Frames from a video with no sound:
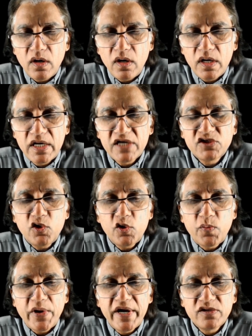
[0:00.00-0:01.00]
he does
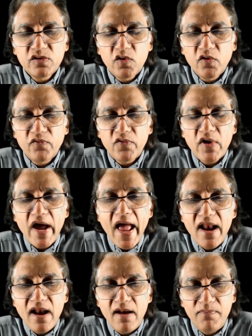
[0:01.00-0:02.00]
not pray to God for
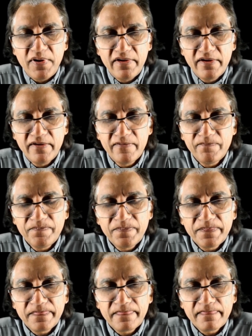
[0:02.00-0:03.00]
help,
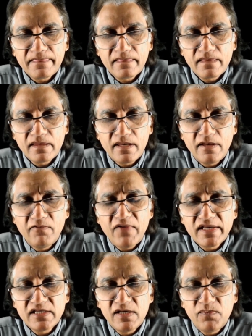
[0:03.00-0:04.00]
in
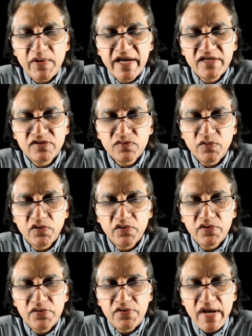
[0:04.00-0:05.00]
fact he prays
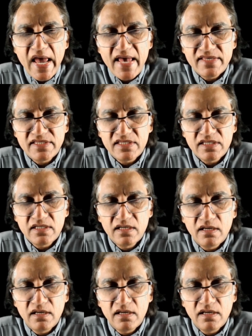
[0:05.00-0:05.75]
for death.